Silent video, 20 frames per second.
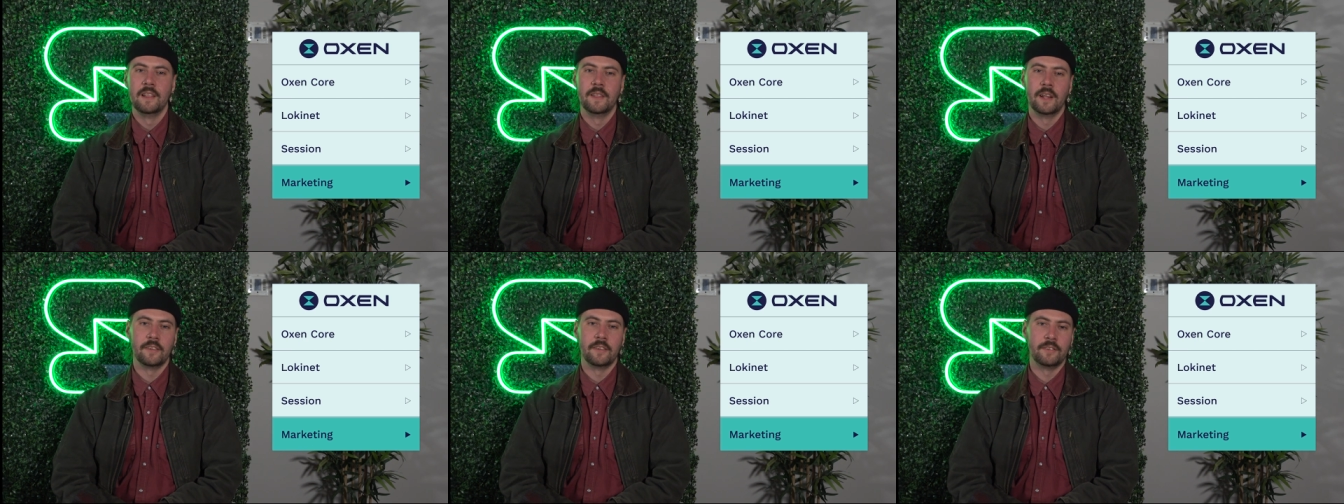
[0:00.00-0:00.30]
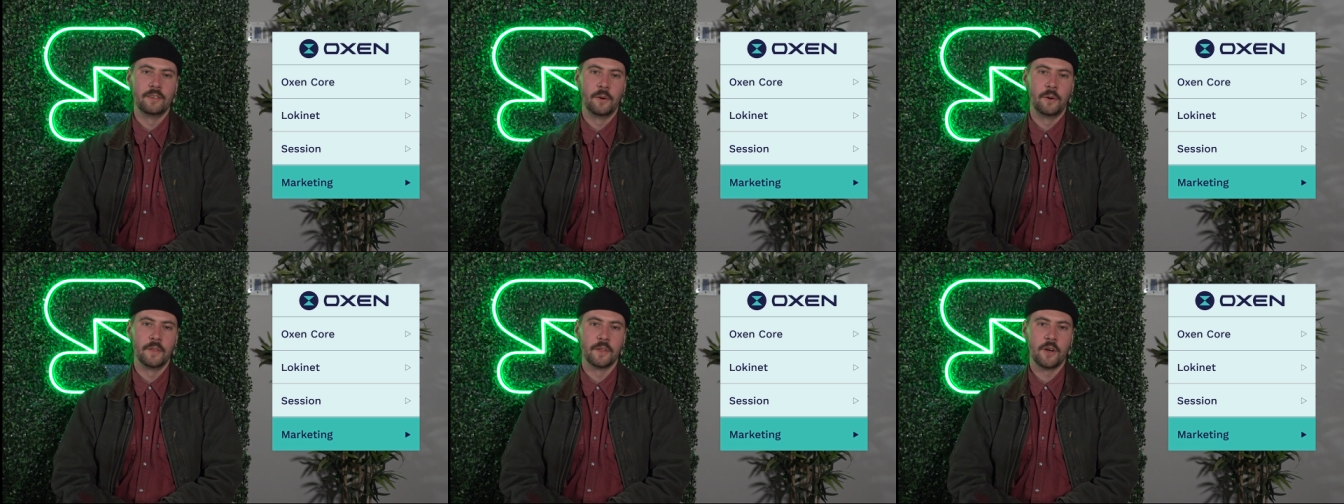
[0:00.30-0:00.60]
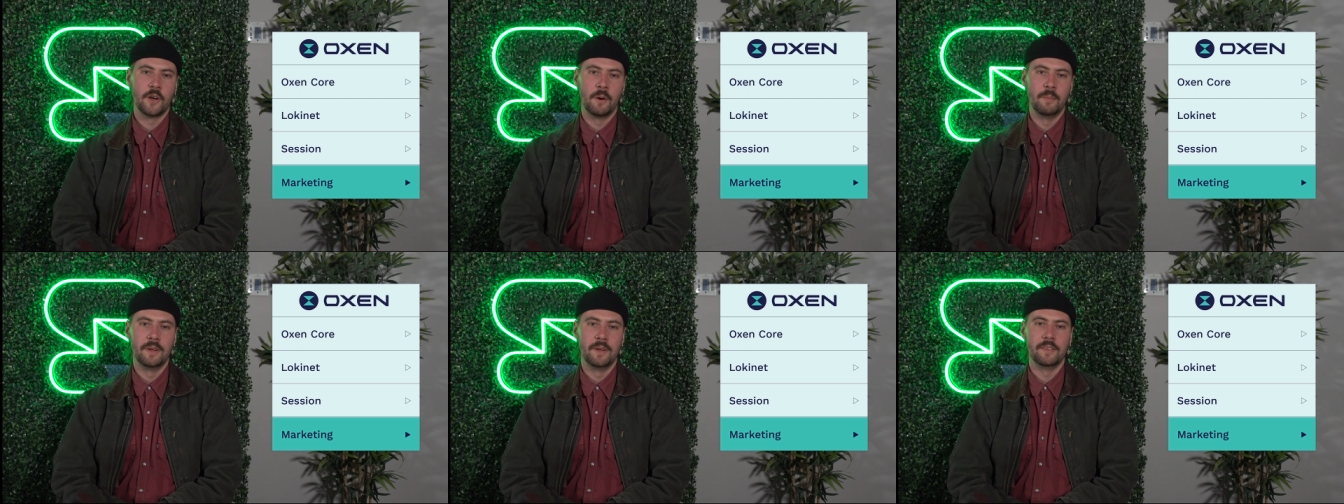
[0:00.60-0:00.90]
let us know in the
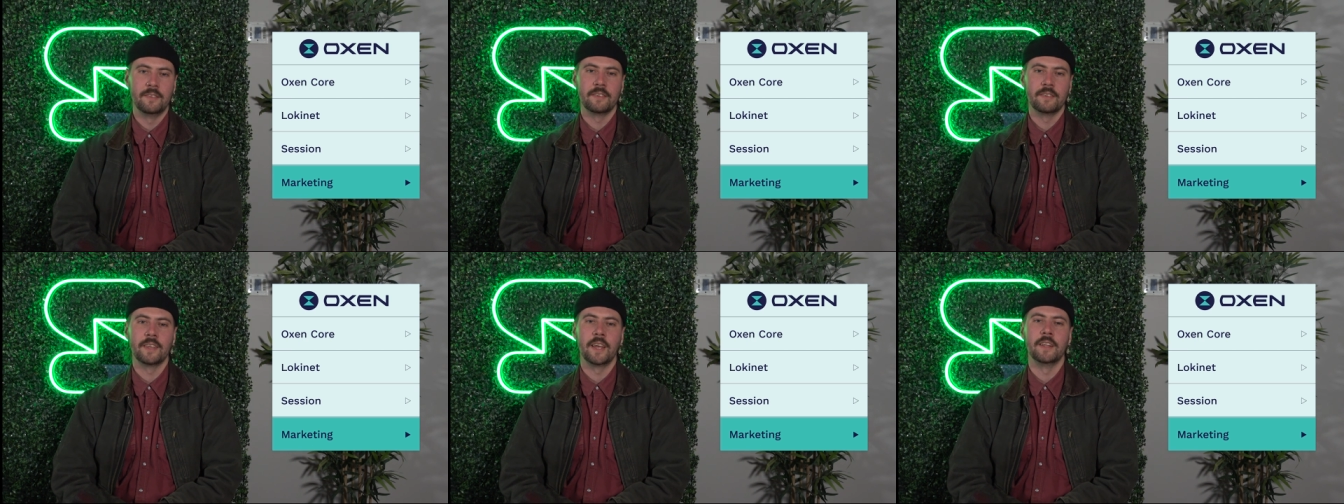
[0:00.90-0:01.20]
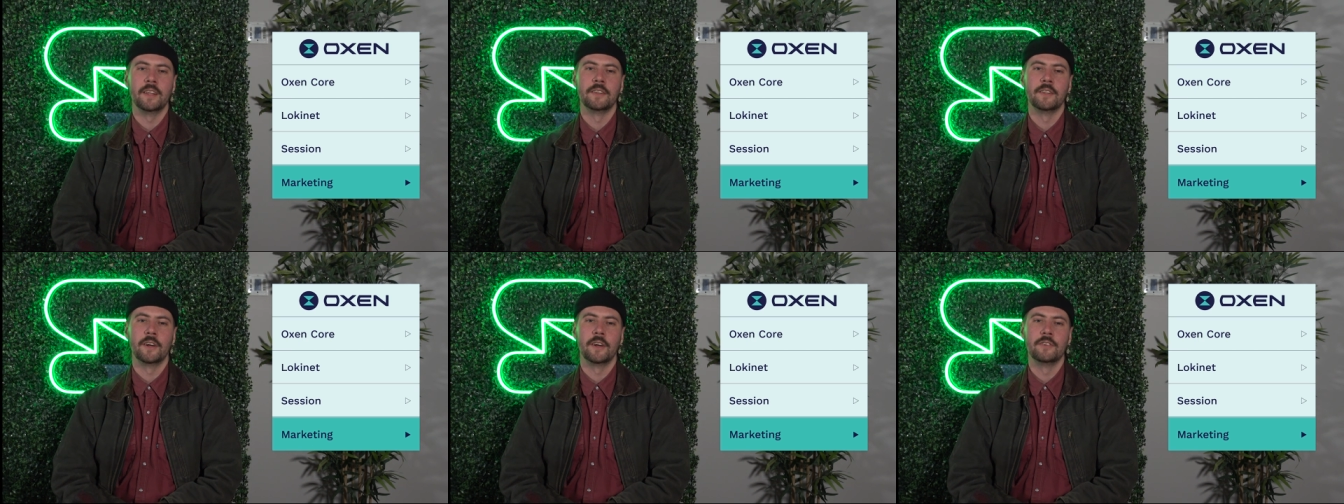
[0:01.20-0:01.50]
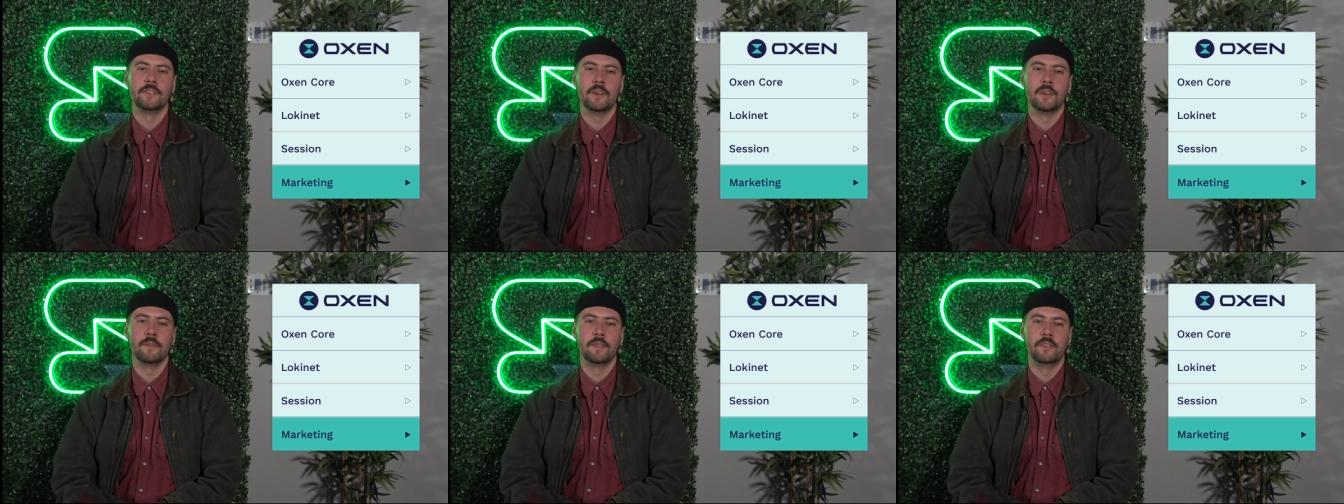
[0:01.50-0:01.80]
comments, get in
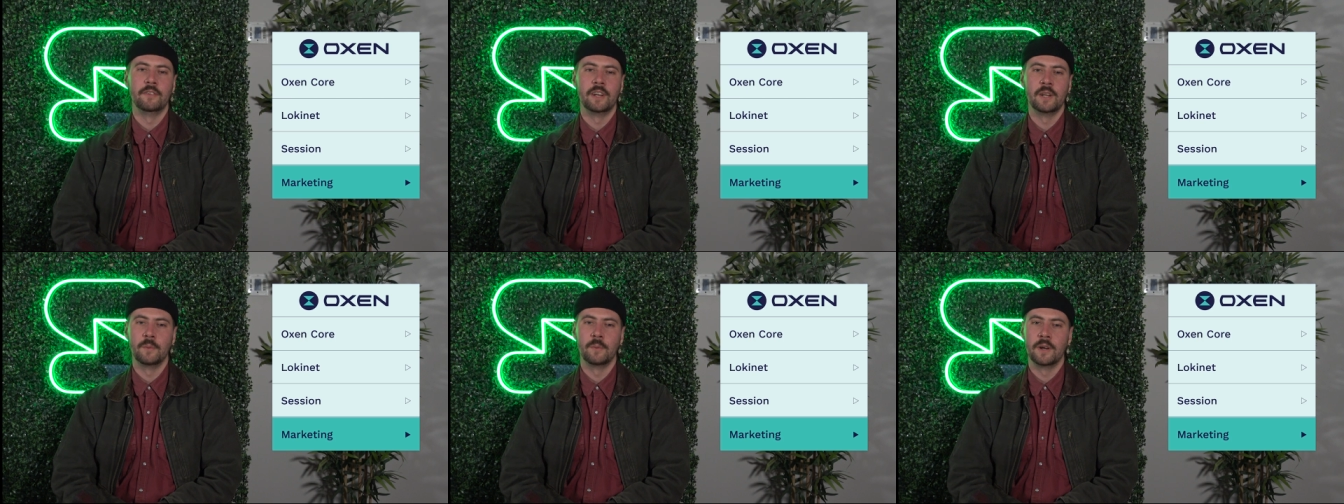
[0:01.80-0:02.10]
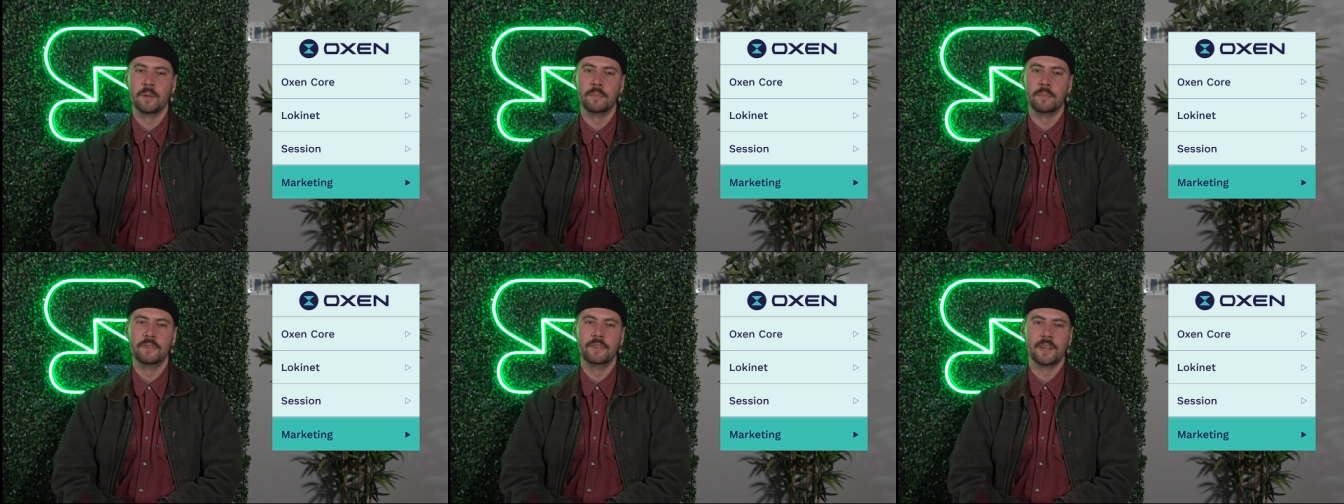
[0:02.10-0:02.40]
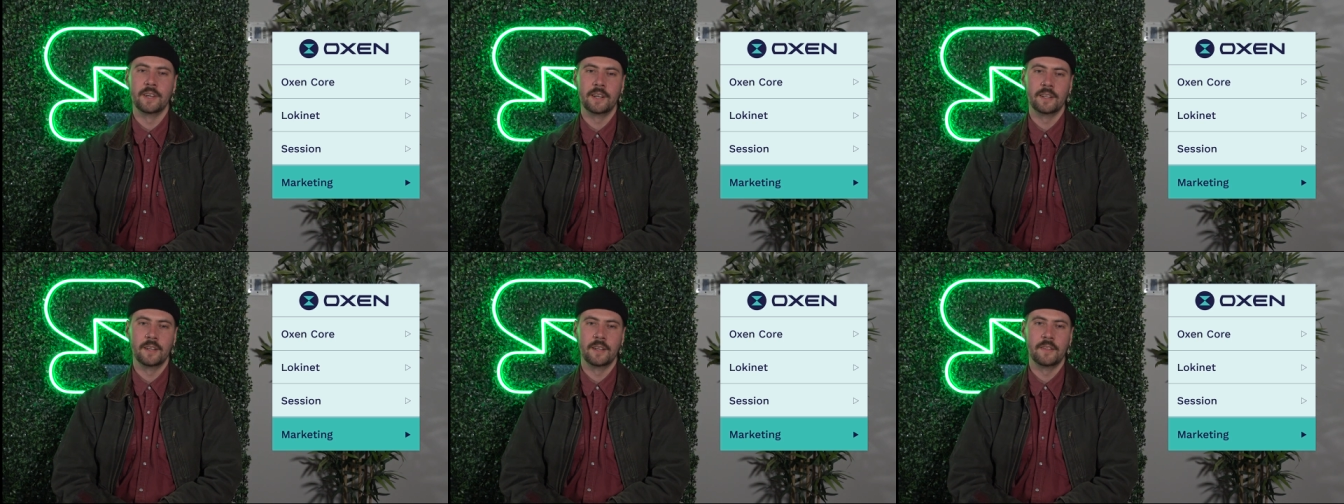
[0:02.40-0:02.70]
touch if there's anyone in
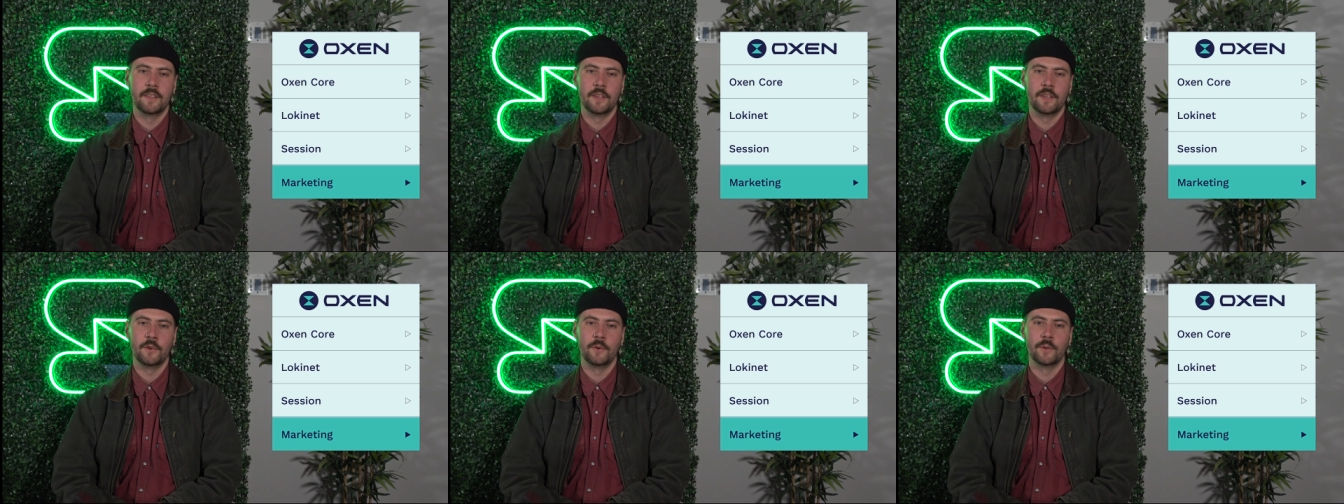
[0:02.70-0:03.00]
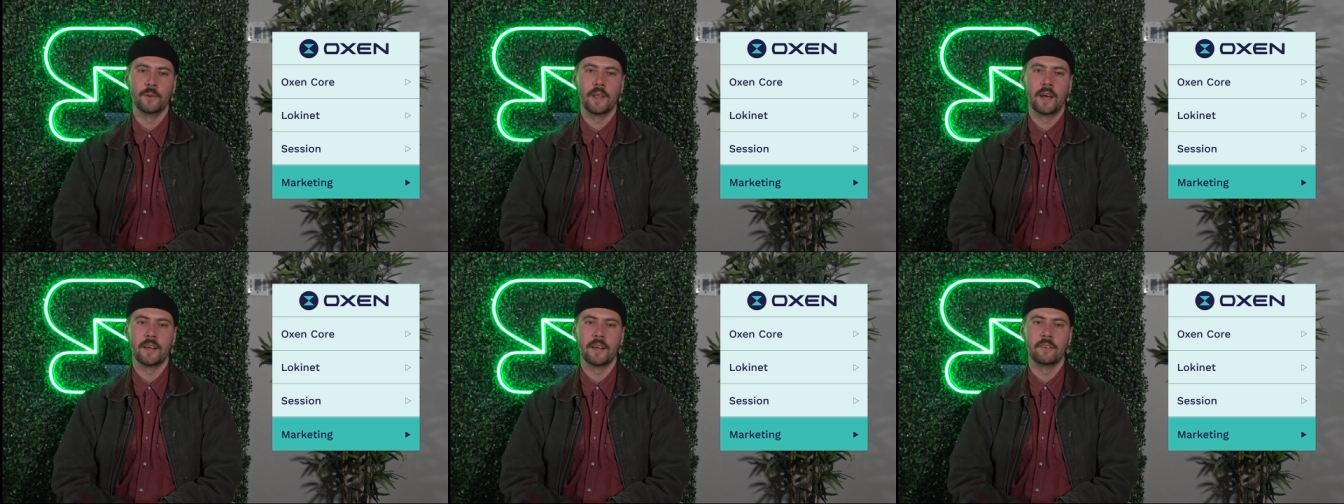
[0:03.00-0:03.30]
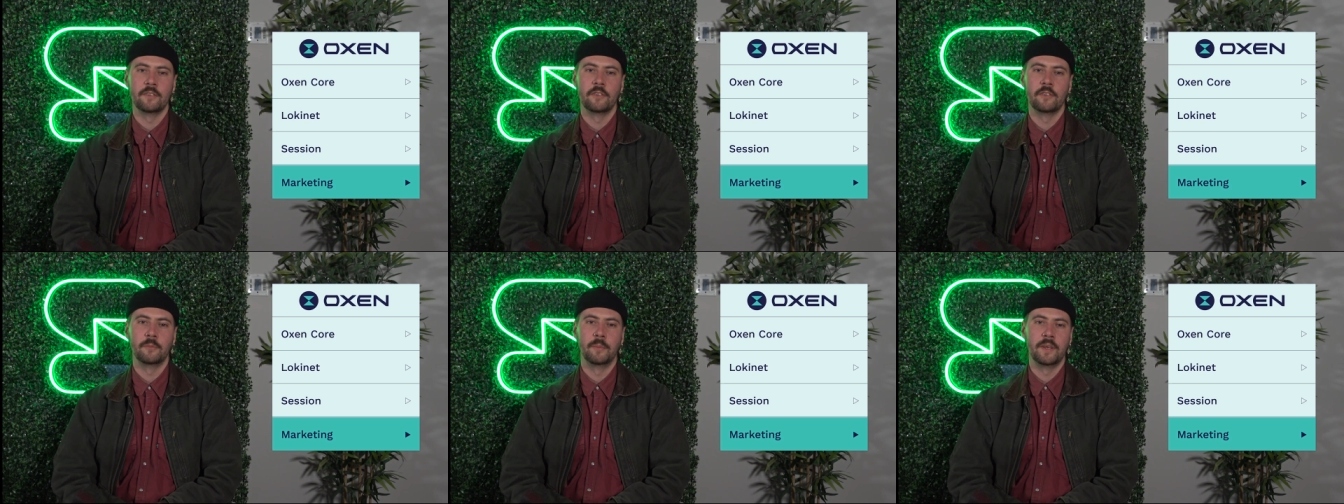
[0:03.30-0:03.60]
particular that you would like
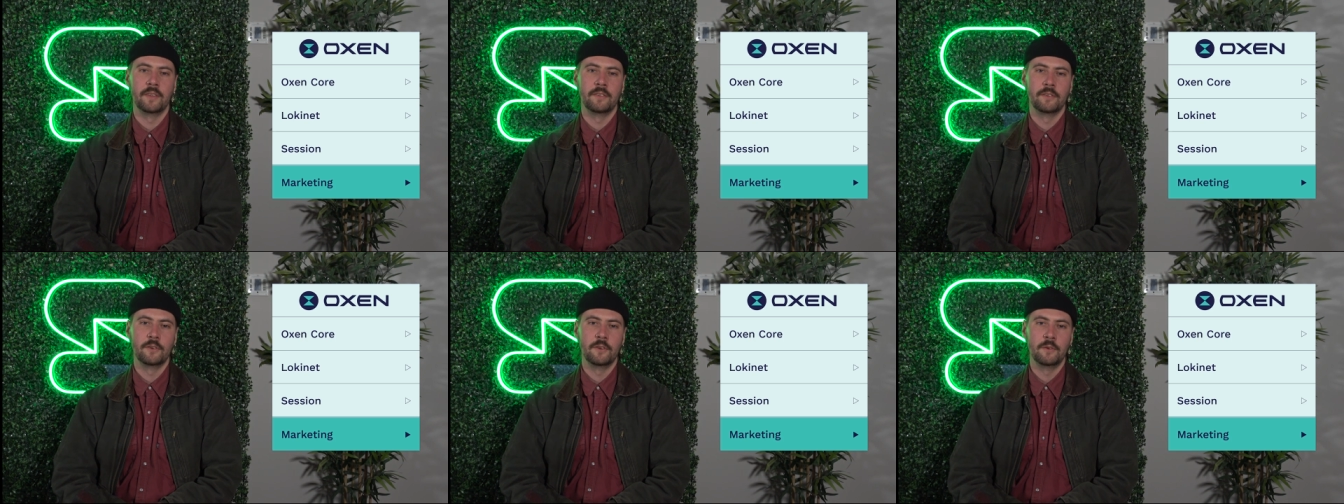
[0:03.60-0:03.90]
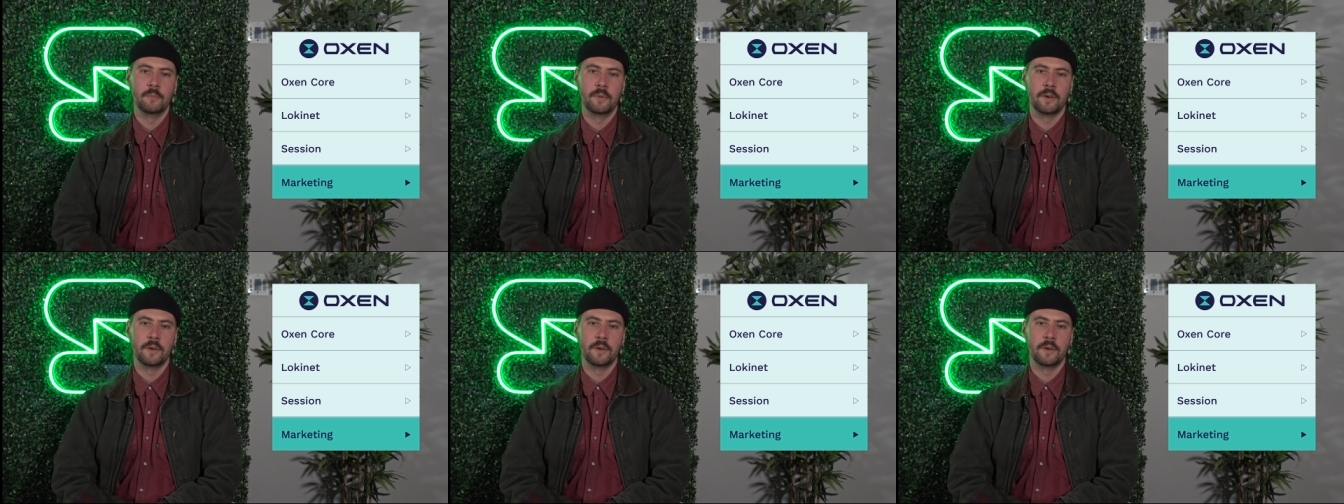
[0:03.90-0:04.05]
us to speak to,